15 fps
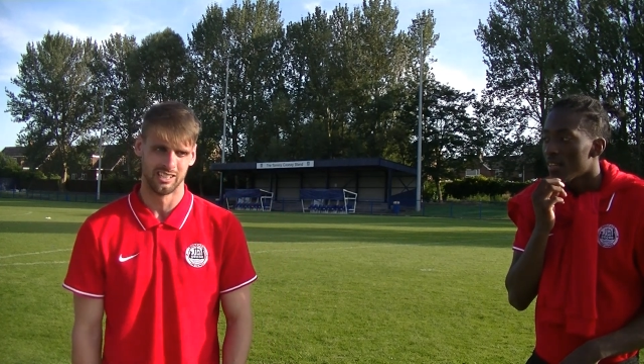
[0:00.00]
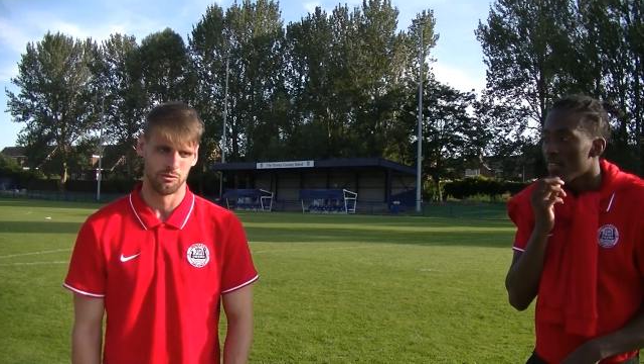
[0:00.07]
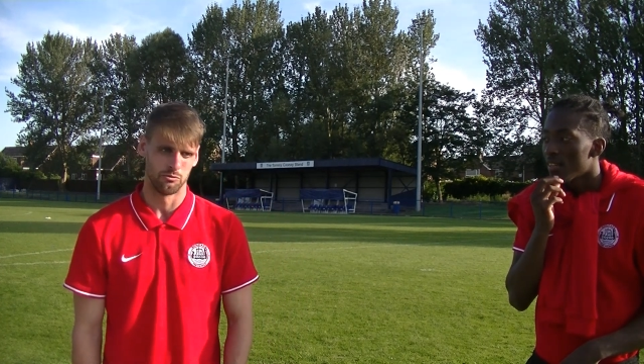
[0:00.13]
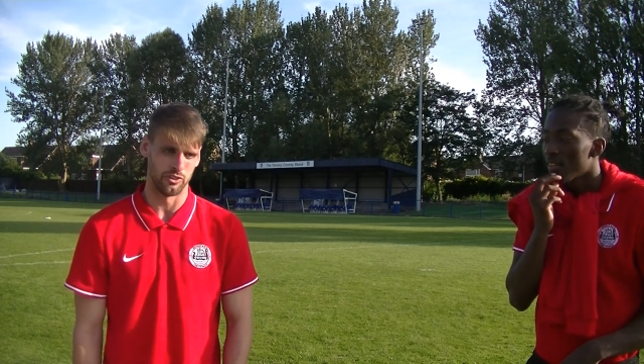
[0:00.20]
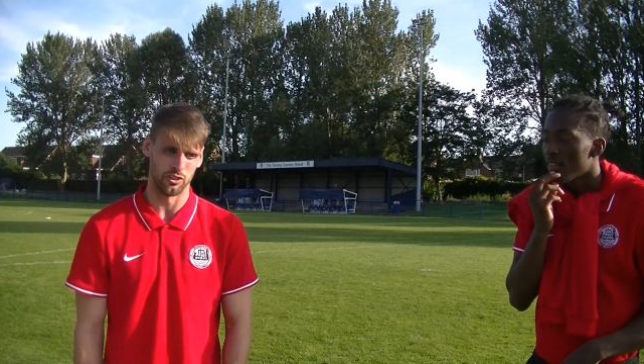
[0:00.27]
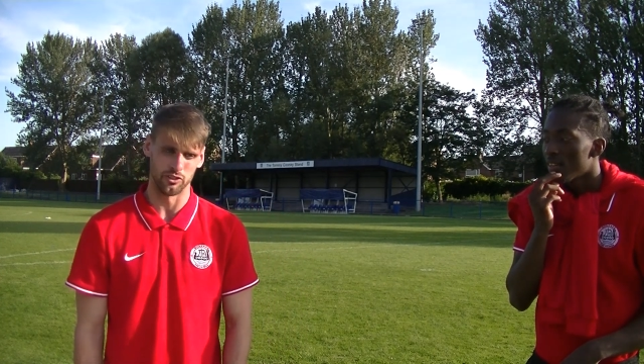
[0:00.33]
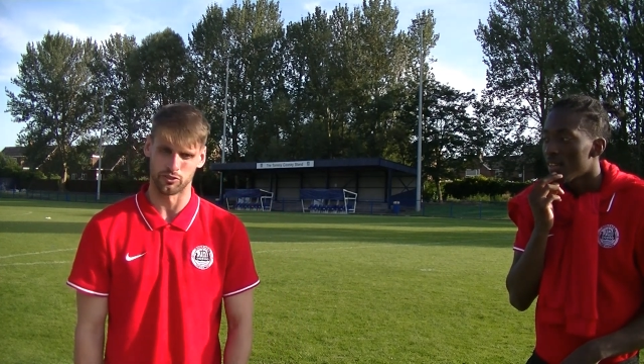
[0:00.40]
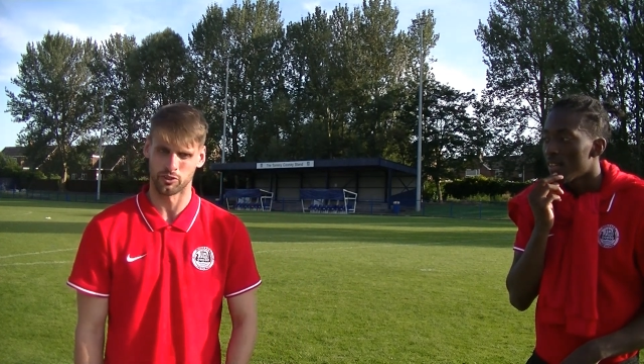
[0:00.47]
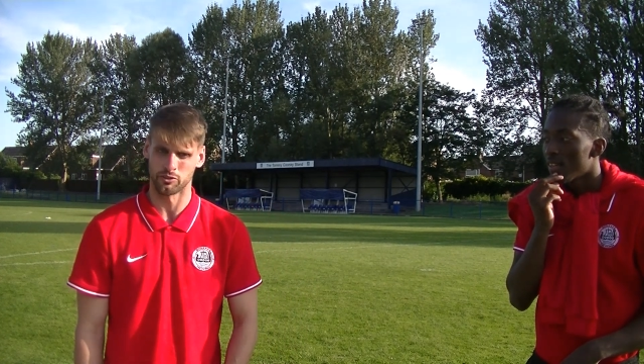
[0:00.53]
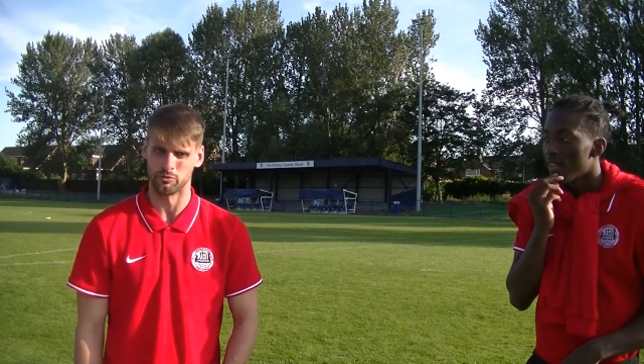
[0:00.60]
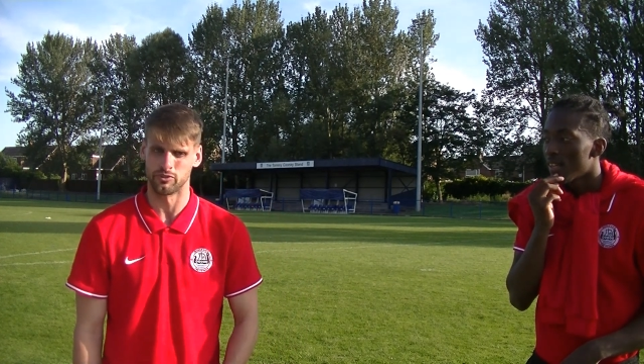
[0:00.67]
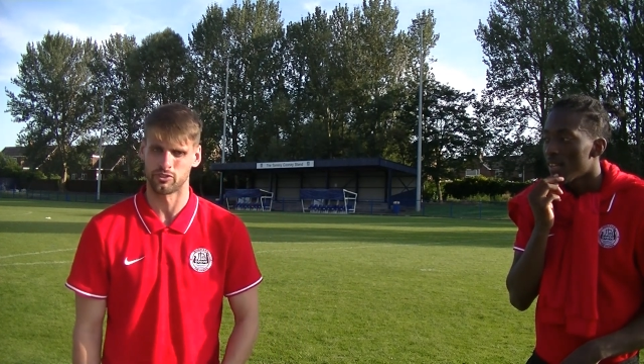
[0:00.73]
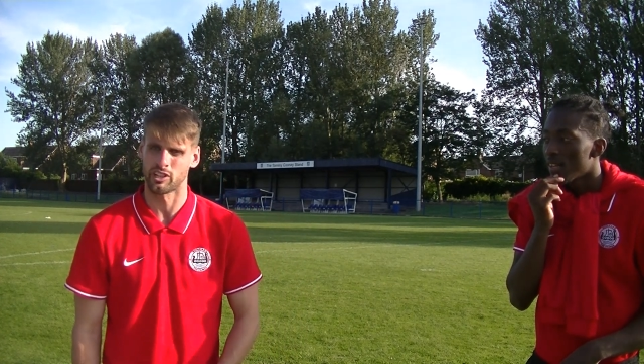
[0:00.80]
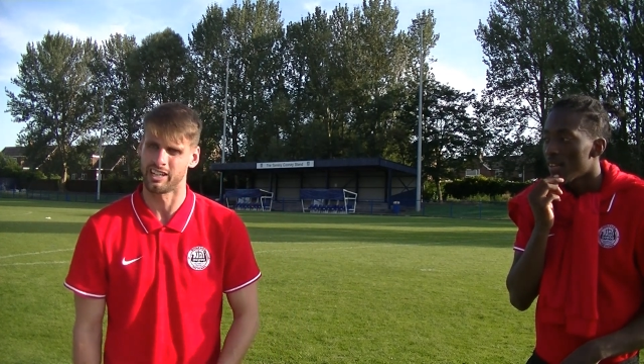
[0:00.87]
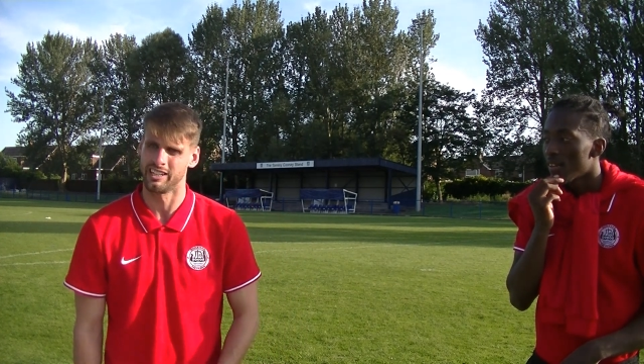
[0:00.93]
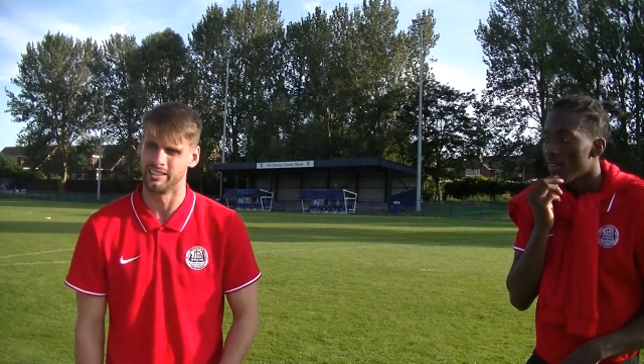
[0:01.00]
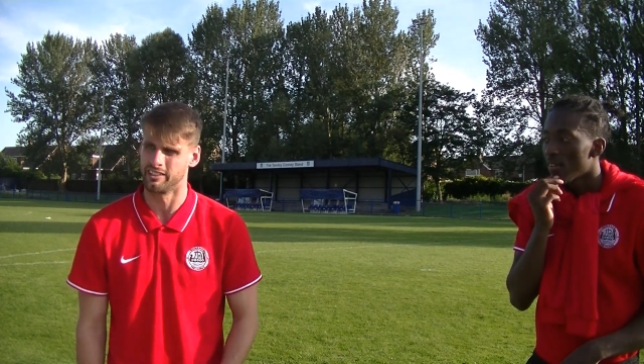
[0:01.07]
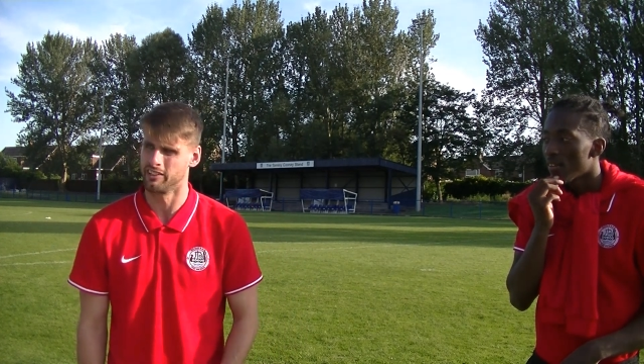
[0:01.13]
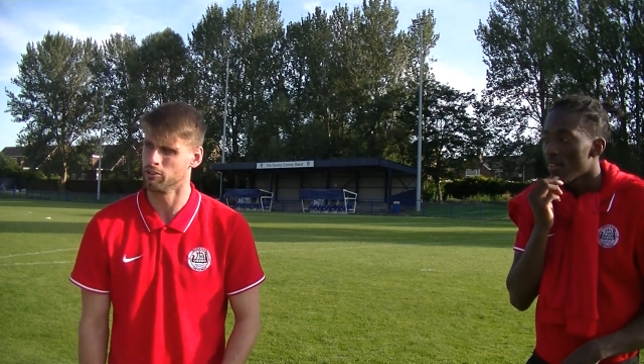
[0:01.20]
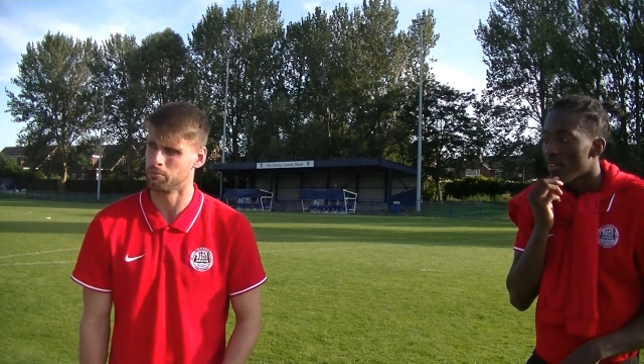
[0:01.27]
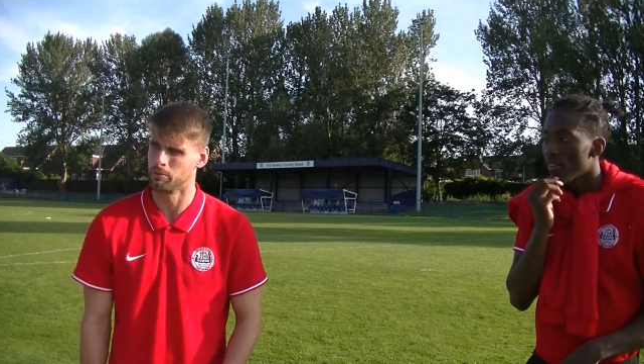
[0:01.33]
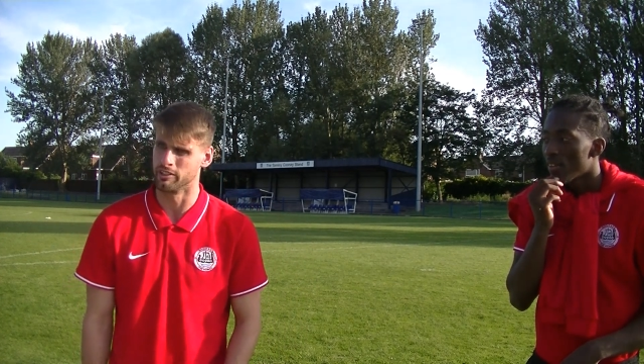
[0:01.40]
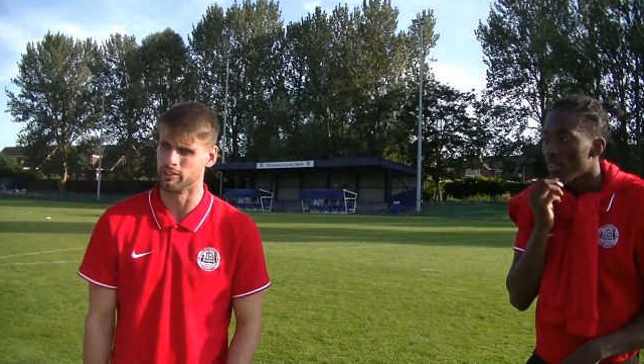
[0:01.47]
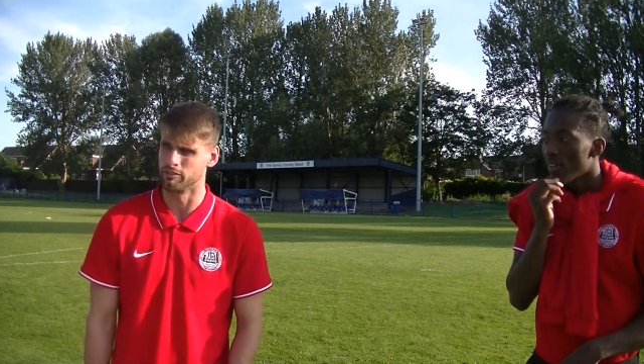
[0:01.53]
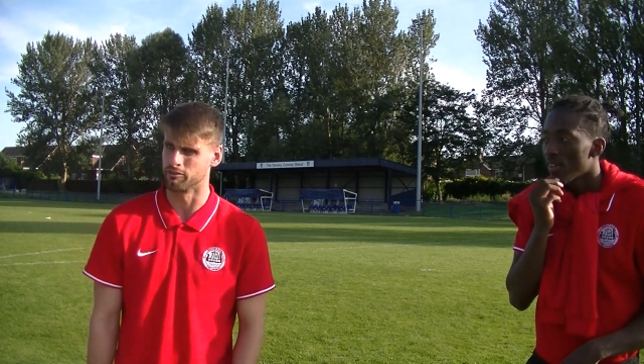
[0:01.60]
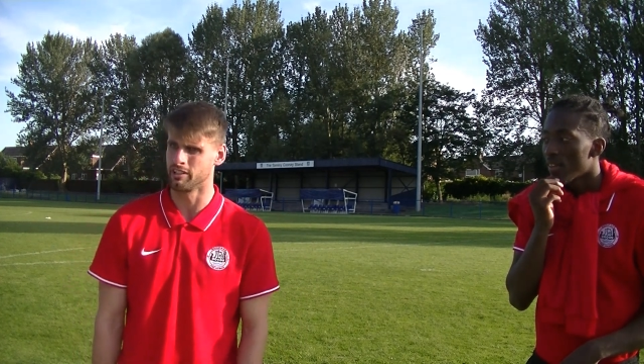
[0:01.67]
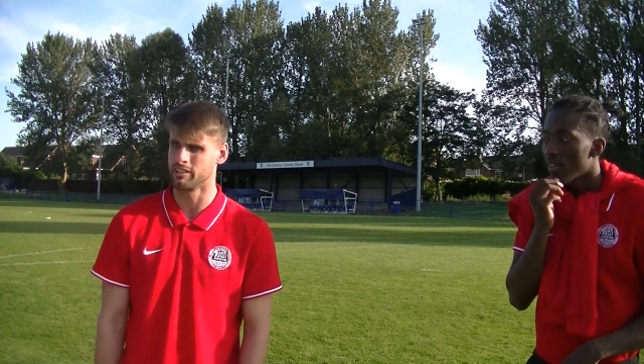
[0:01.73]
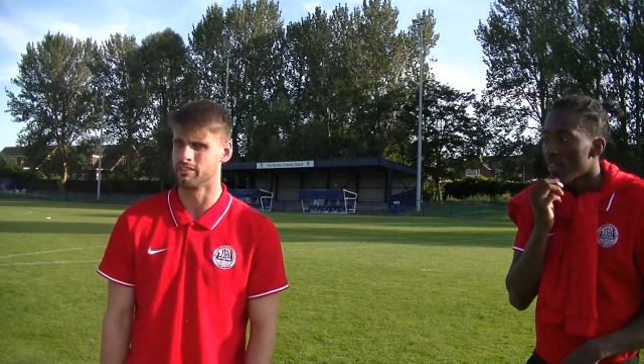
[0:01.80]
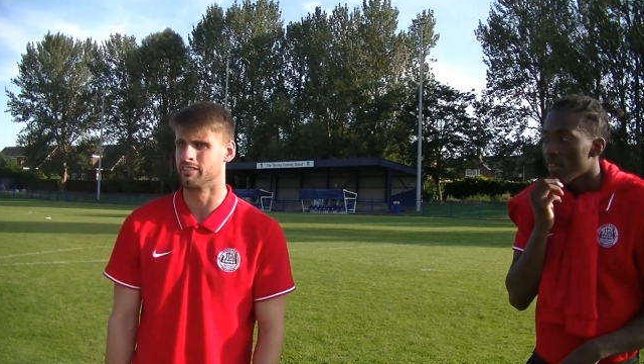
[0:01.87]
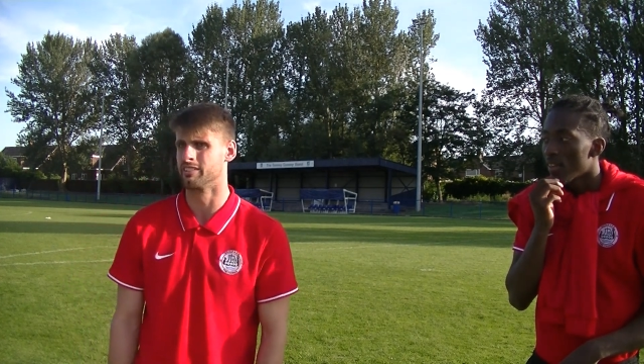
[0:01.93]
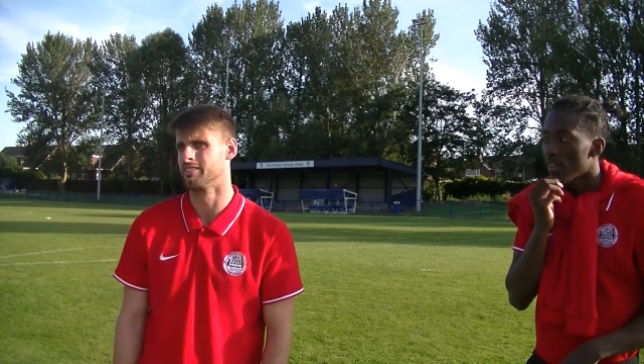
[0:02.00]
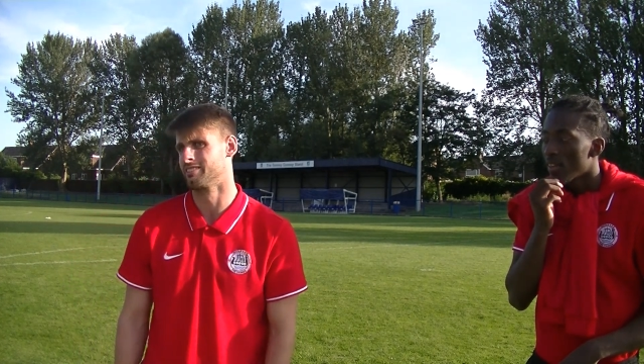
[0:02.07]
we all of a sudden we've tightened it up at the other end.